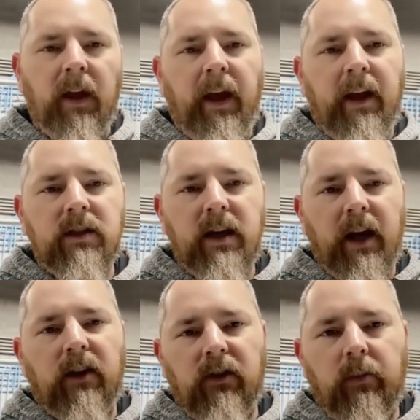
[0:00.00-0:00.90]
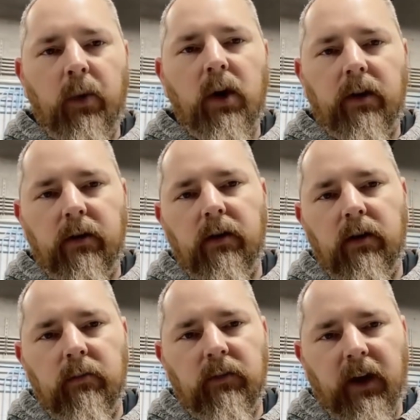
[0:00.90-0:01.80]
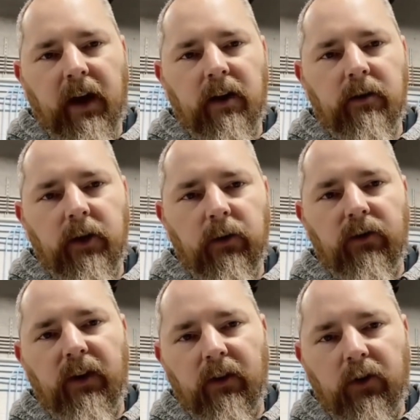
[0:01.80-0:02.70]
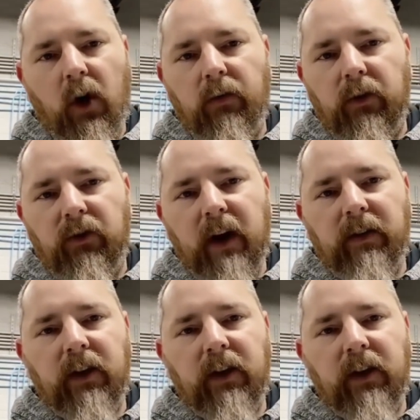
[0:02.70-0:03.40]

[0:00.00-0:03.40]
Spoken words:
ANSI has this book, it's called for safe